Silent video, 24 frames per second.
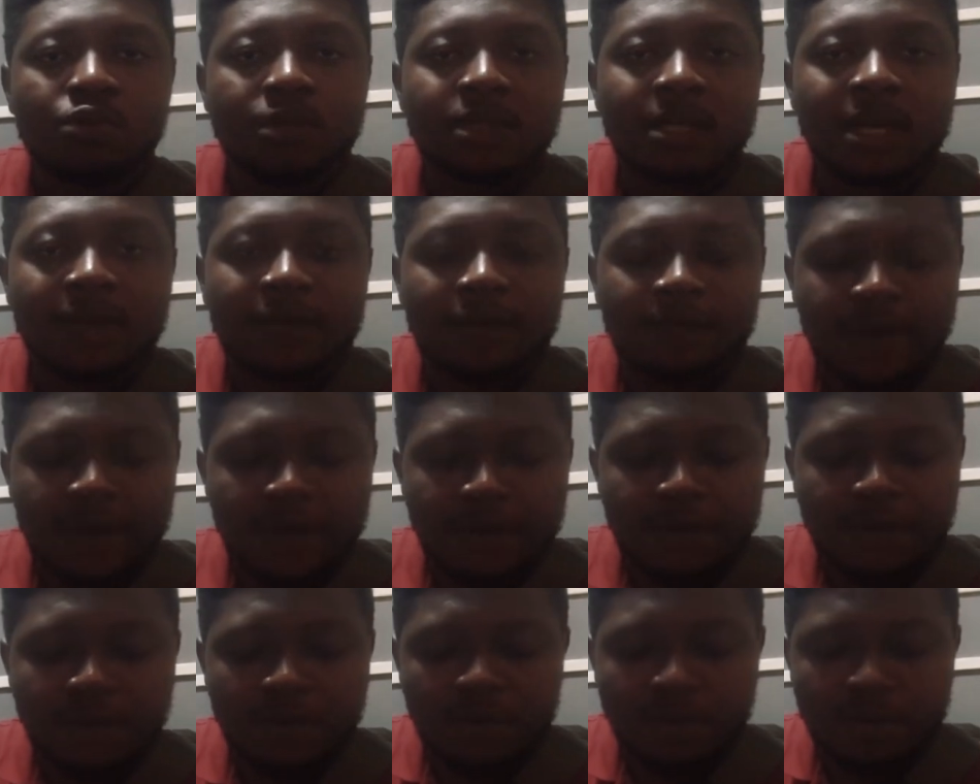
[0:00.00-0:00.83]
are found
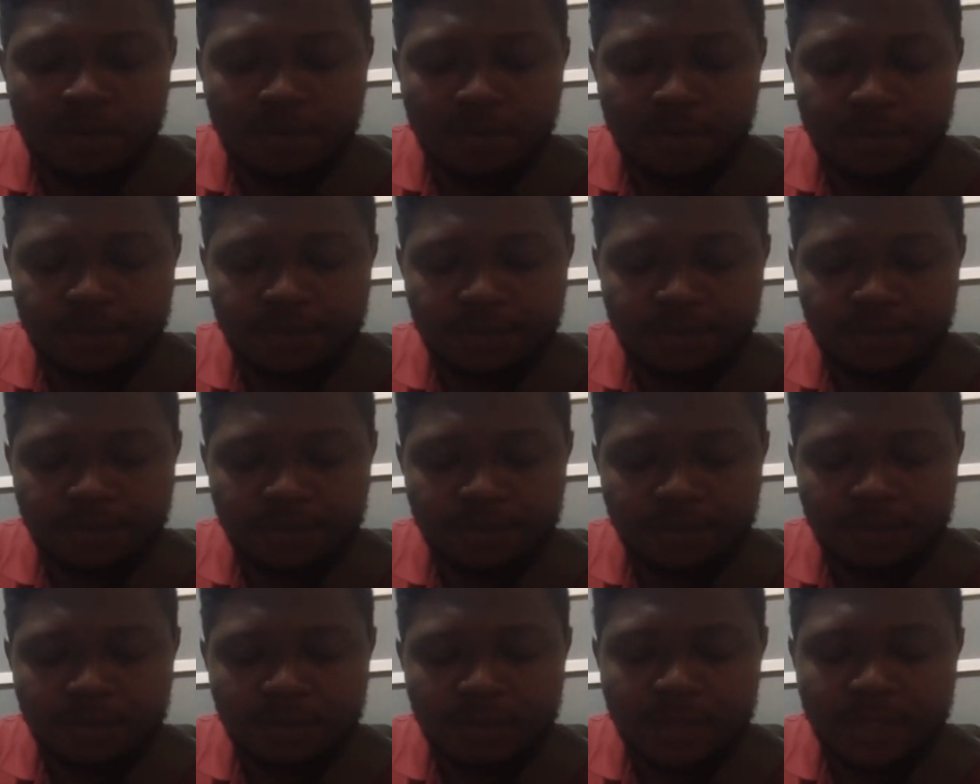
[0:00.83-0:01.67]

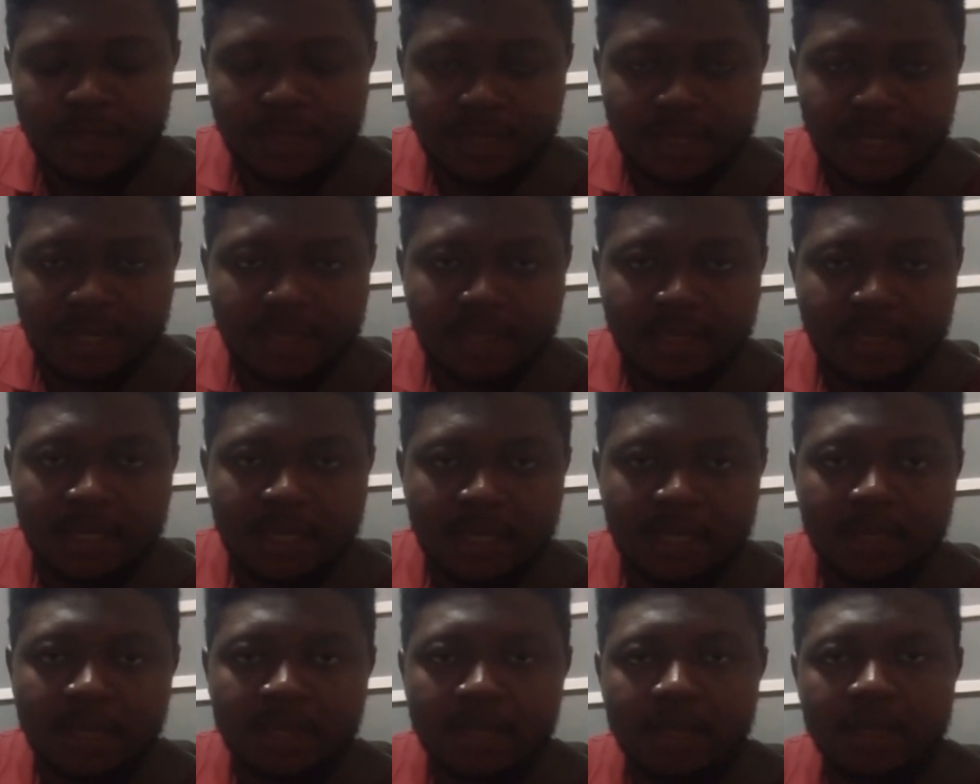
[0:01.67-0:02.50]
on the 6th
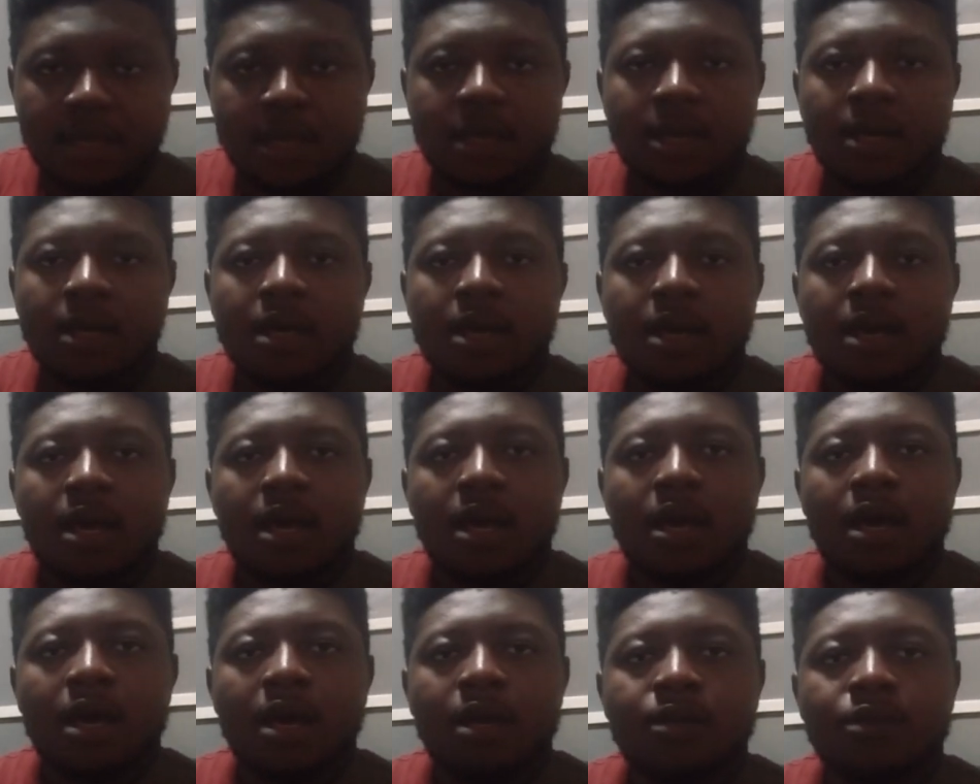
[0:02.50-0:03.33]
string.
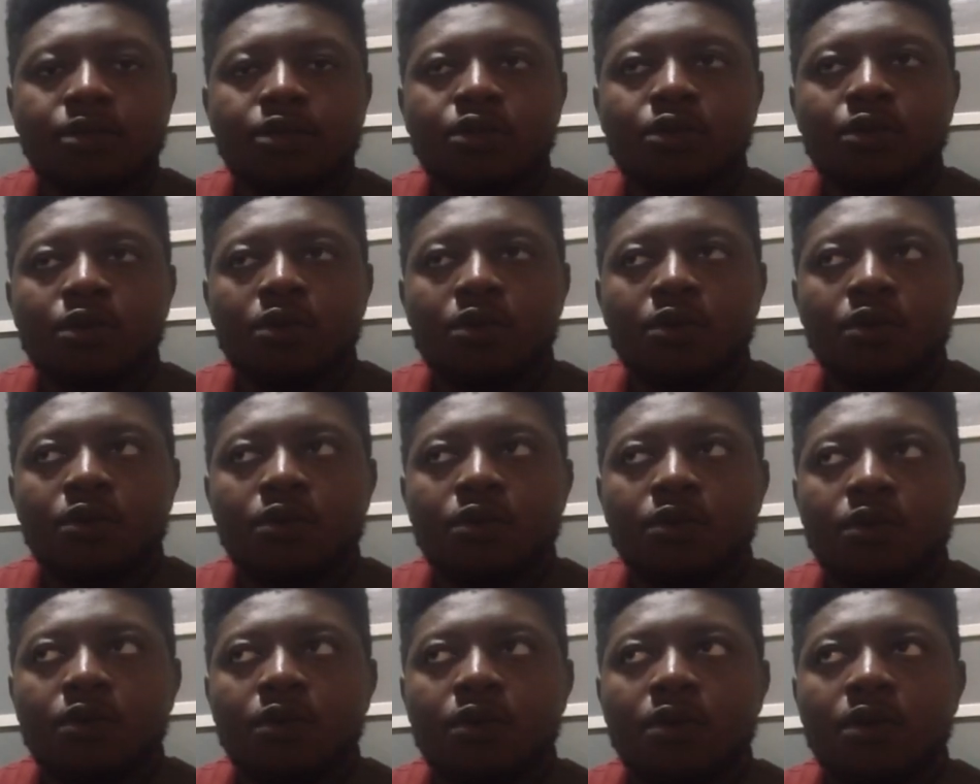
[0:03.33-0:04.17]
And so
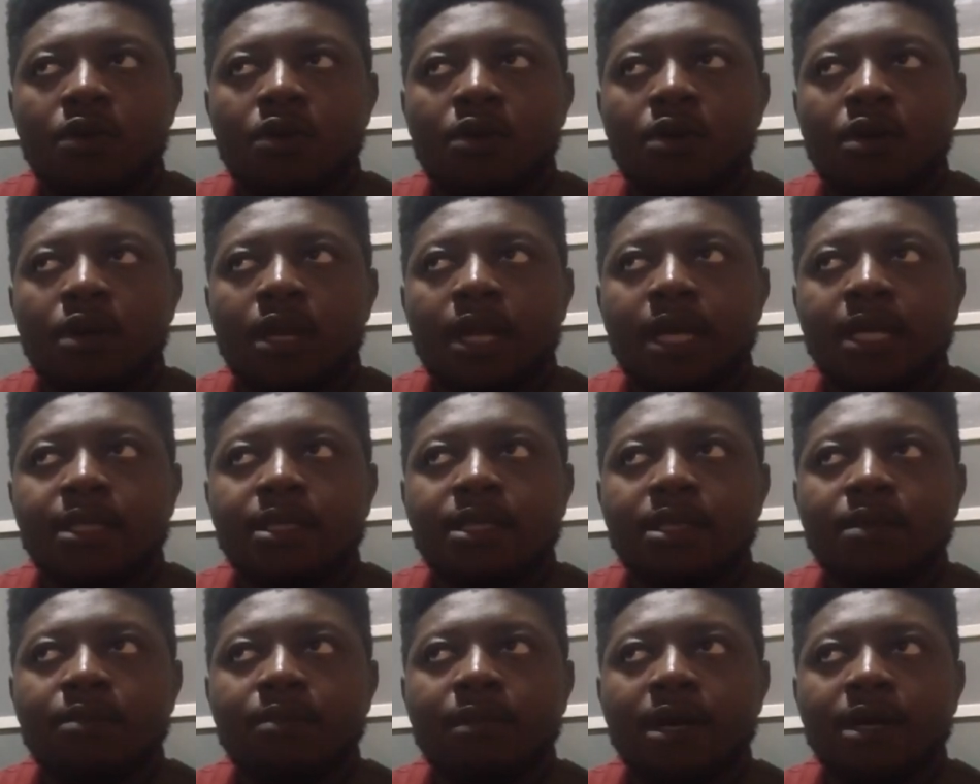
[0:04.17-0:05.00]
let's
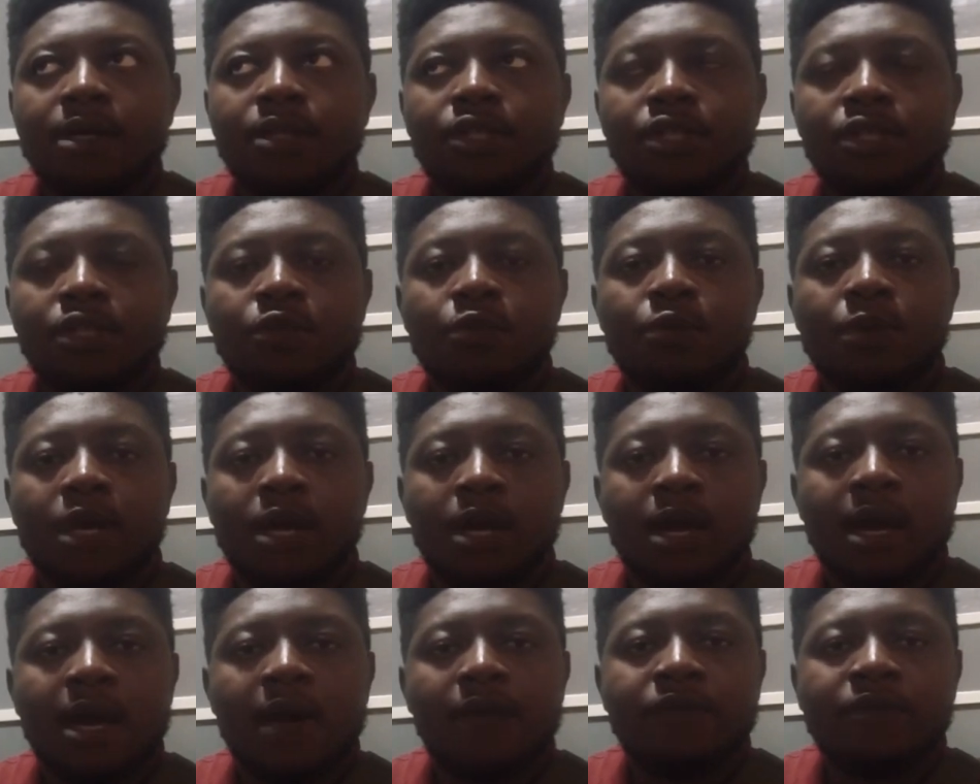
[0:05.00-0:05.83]
imagine we are
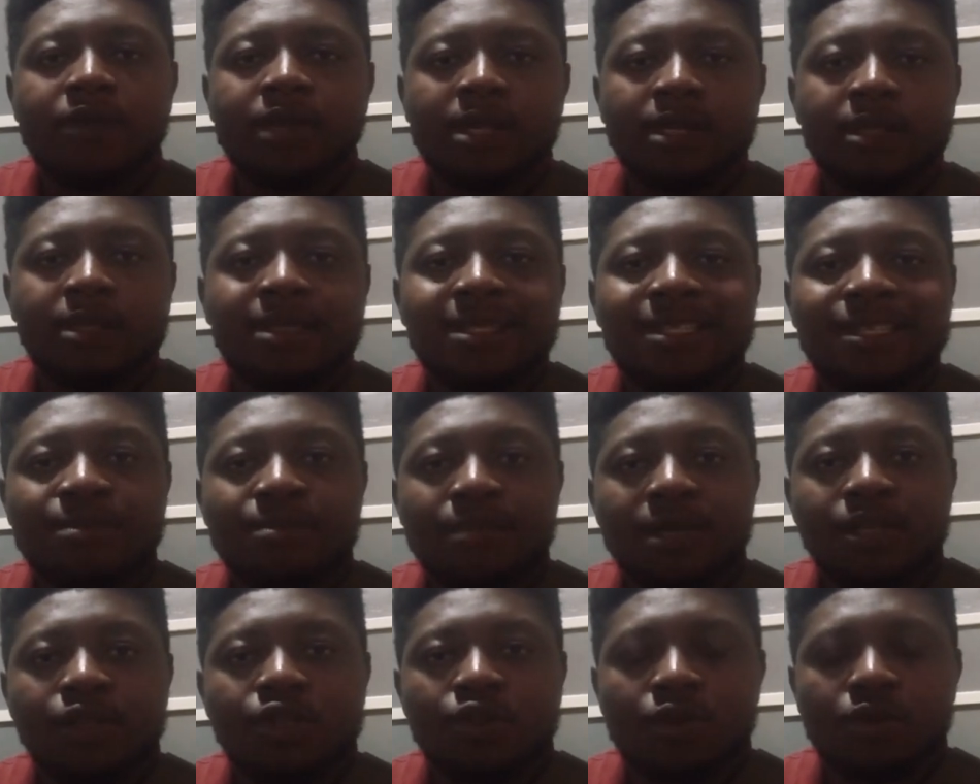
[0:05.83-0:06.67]
having a C
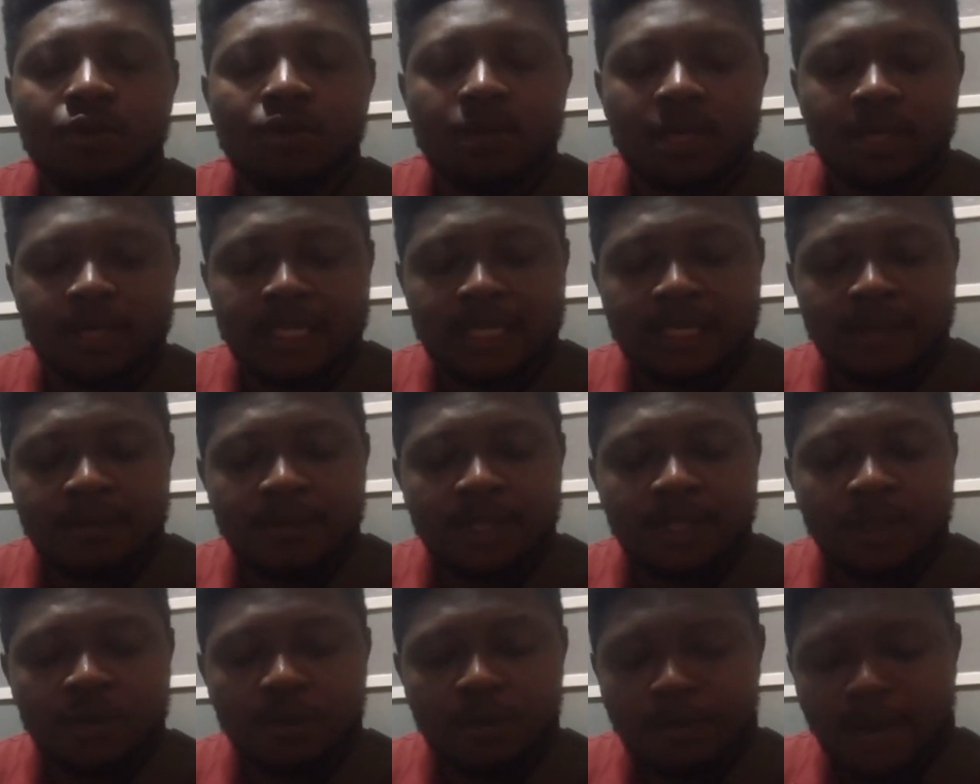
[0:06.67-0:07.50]
major
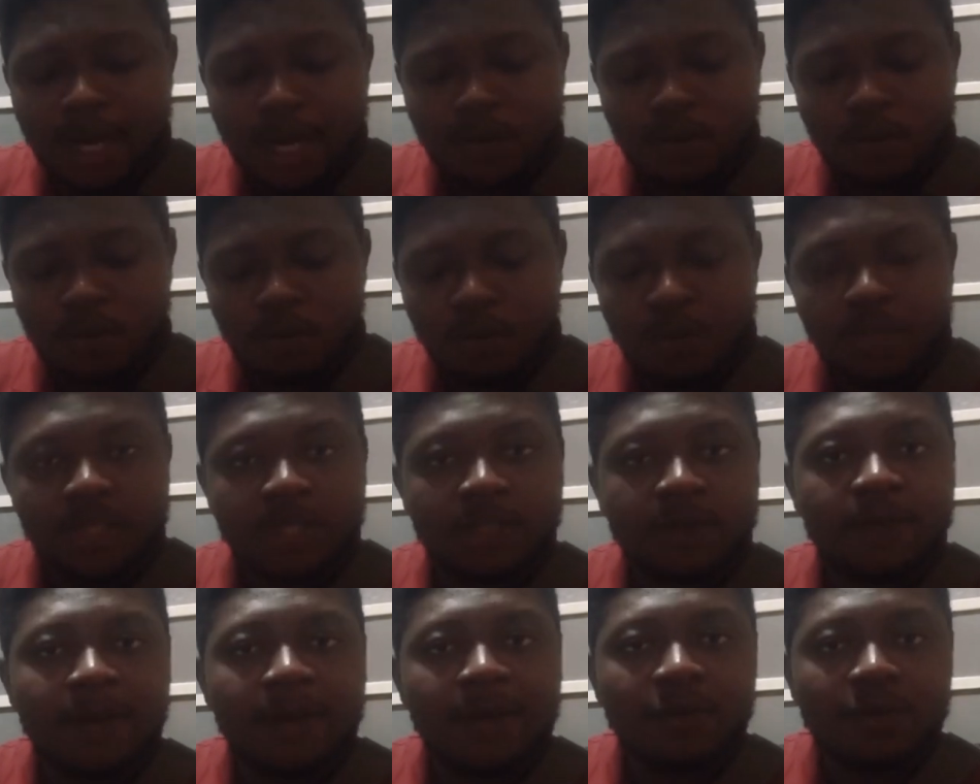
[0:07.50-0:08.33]
barre chord, which is
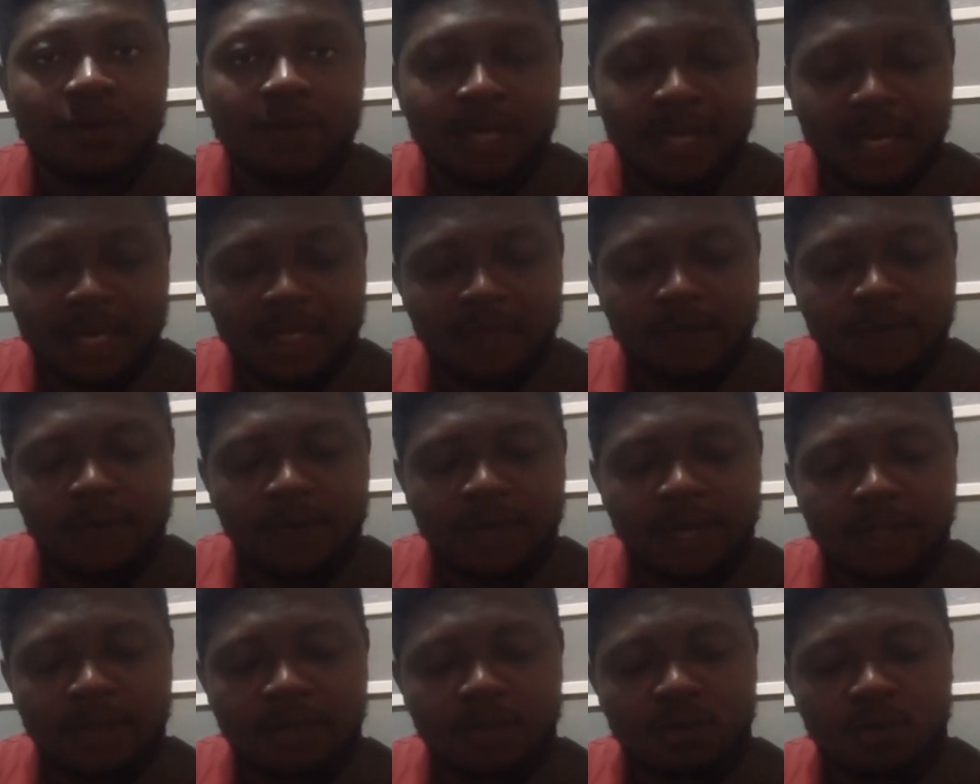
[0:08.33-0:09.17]
found on the 8th fret.
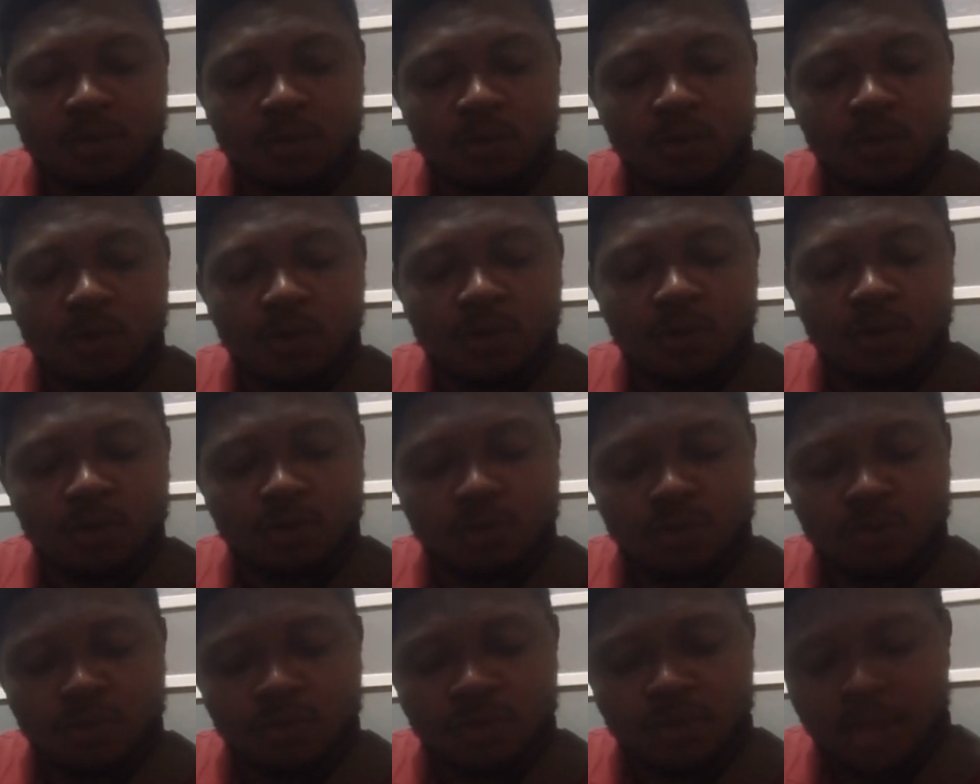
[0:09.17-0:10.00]
So 1,
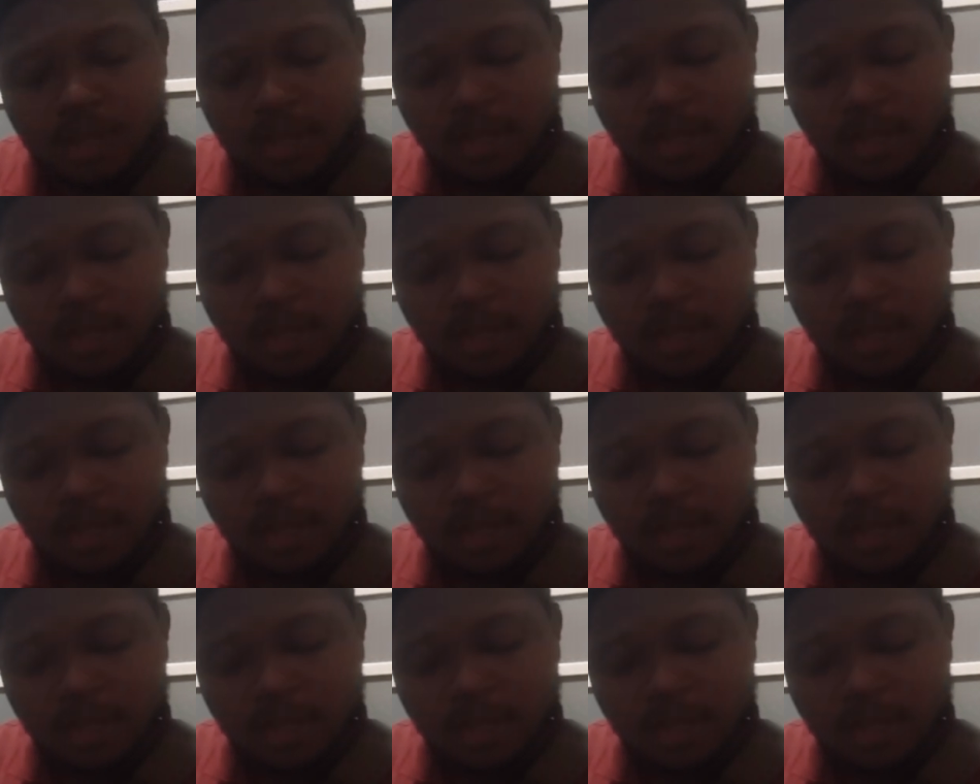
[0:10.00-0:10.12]
2, 3,